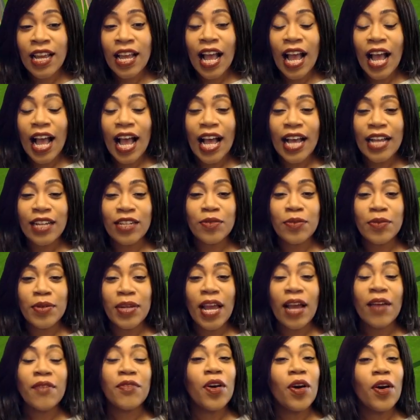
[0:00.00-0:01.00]
and we
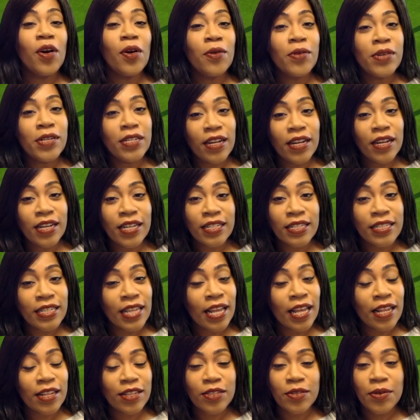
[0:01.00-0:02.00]
have the whole entire
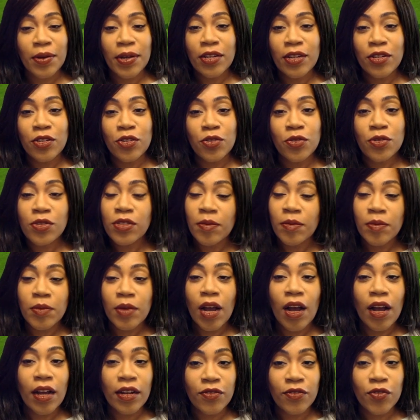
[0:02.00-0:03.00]
set, so I can do some
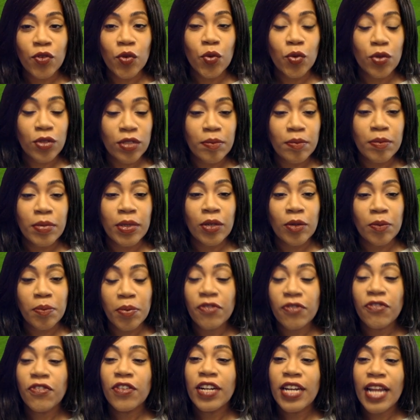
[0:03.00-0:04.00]
kind of awesome build.
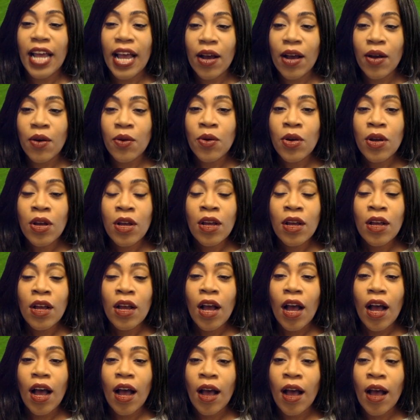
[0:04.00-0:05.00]
But for now,
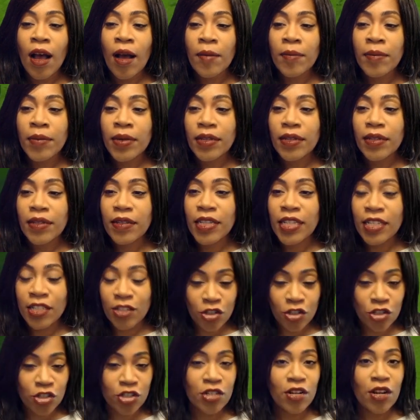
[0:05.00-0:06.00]
it's
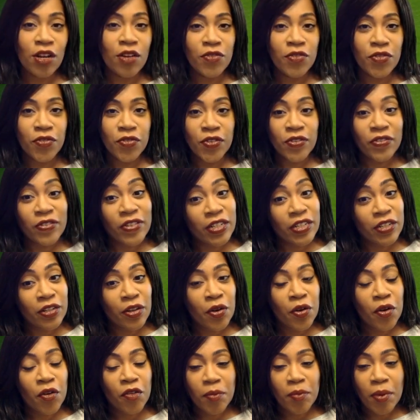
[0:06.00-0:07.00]
just an overview video
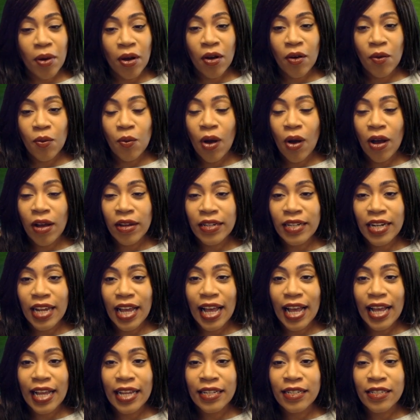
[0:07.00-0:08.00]
of part 1,
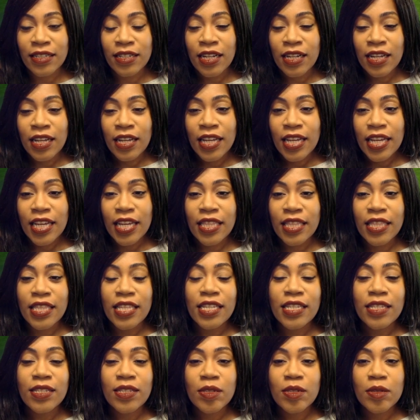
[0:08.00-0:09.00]
and in
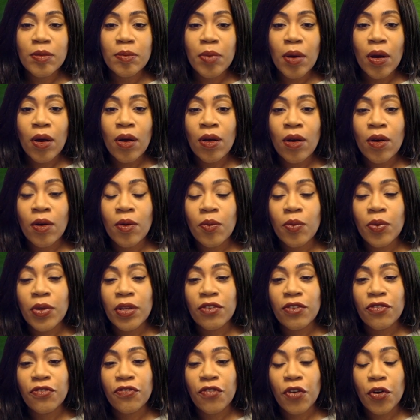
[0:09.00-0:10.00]
this part we
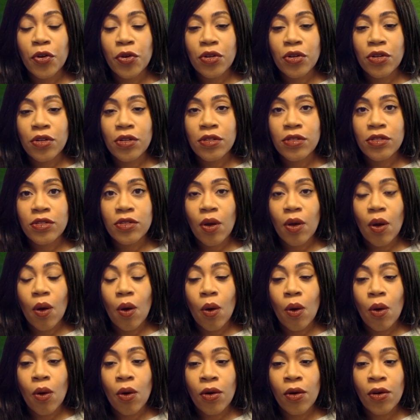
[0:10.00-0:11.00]
focus
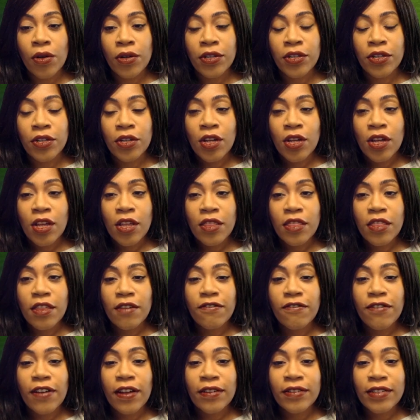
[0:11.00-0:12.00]
on the
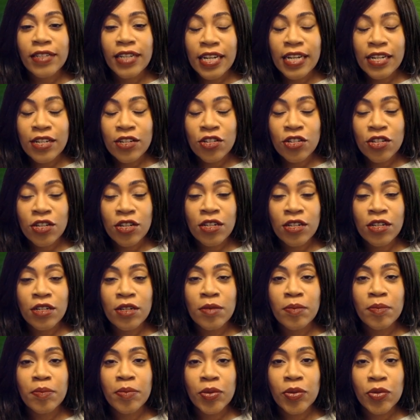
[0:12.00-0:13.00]
foundation
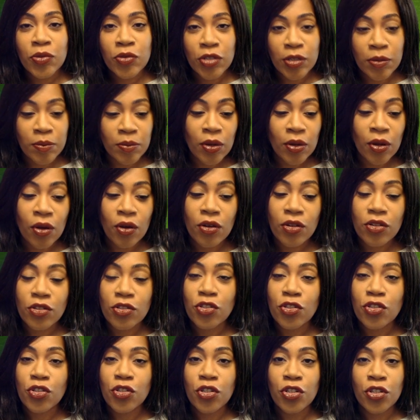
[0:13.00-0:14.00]
building
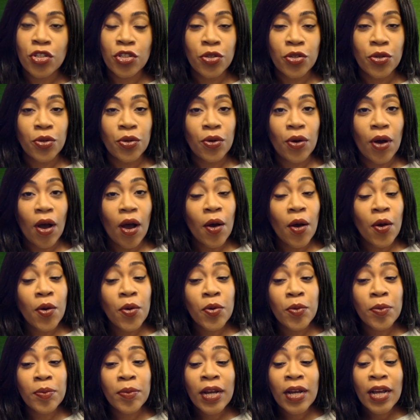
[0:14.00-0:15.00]
blocks to your
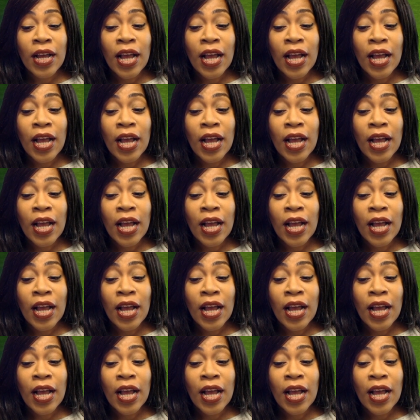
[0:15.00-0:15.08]
home